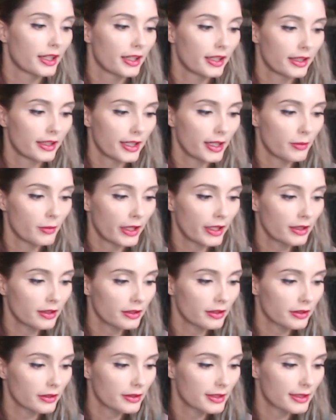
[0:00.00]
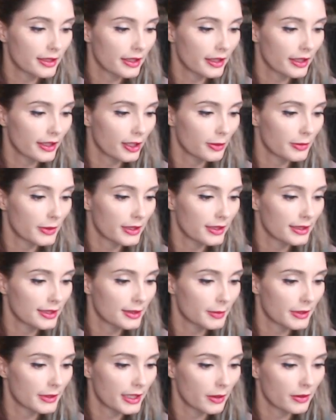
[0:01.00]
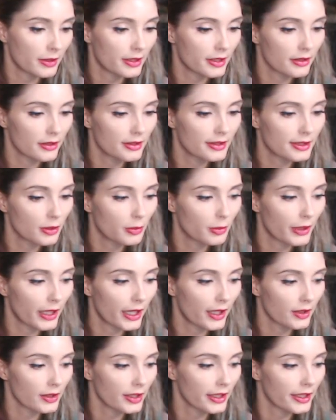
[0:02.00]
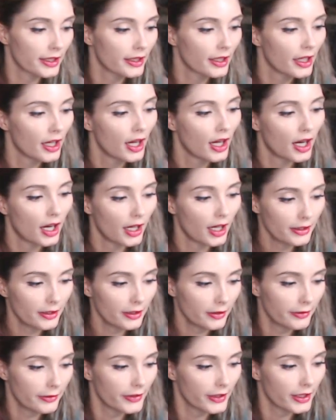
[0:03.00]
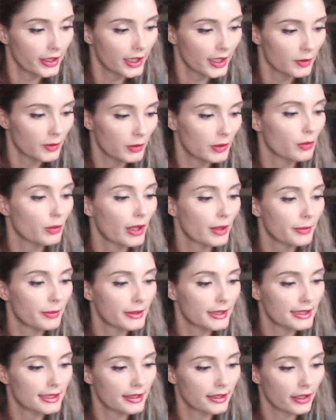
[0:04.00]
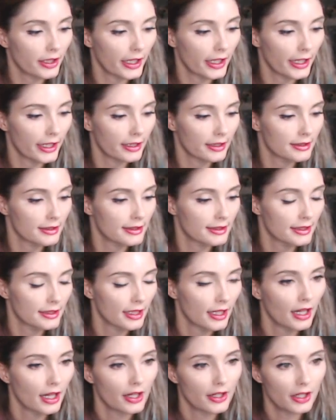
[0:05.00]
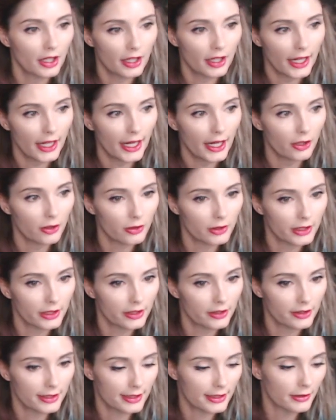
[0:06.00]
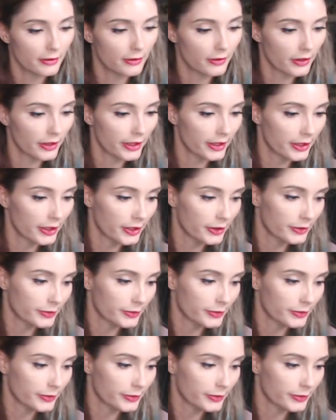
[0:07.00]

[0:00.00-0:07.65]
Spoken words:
They might lose to the humans, but they would do so proudly, on their feet and with weapons in their hands, not howling or sniveling.